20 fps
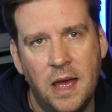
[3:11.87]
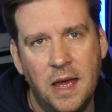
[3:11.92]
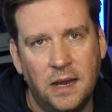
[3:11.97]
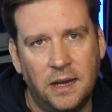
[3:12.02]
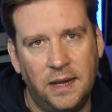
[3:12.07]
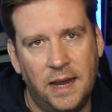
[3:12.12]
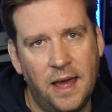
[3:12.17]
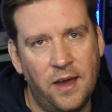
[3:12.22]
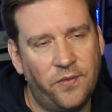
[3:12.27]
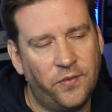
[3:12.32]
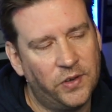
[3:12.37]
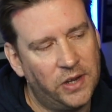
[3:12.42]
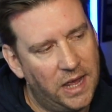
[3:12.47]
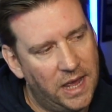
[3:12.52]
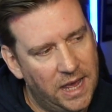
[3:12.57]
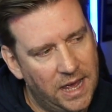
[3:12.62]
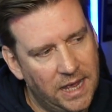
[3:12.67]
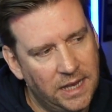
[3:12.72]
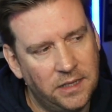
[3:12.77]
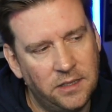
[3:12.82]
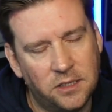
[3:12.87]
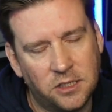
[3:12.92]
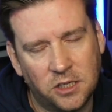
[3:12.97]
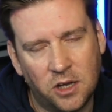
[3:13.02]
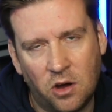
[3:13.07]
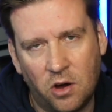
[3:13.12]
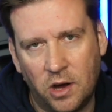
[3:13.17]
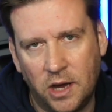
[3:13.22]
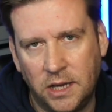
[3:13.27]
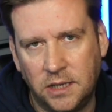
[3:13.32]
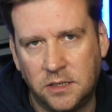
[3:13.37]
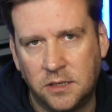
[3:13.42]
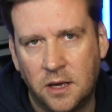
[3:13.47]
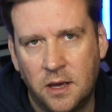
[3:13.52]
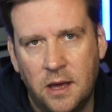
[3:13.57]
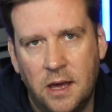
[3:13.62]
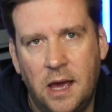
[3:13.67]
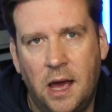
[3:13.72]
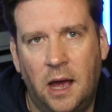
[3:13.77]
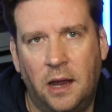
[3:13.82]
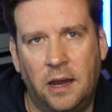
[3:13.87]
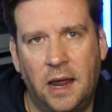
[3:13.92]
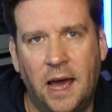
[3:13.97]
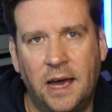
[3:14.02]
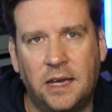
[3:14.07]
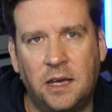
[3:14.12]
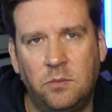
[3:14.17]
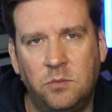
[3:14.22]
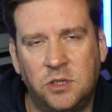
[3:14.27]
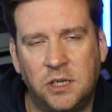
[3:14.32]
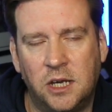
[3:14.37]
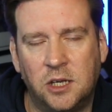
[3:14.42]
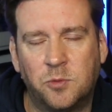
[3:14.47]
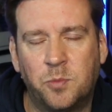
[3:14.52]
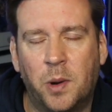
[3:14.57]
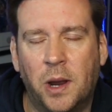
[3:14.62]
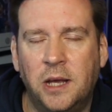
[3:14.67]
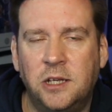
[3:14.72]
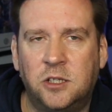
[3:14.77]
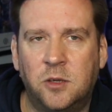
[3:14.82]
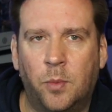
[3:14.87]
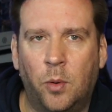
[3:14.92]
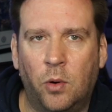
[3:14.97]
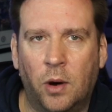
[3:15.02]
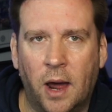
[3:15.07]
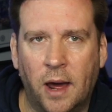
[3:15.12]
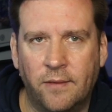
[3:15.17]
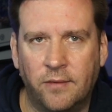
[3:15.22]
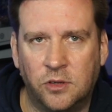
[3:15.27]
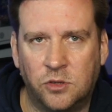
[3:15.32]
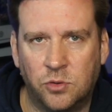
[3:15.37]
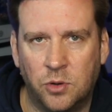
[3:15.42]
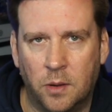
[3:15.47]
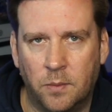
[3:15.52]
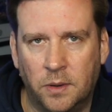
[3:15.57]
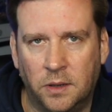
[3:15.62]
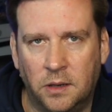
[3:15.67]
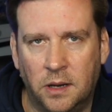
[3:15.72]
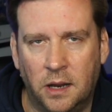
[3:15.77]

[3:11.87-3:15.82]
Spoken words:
left, inside, and Hakim Ziyech plays the ball over to him,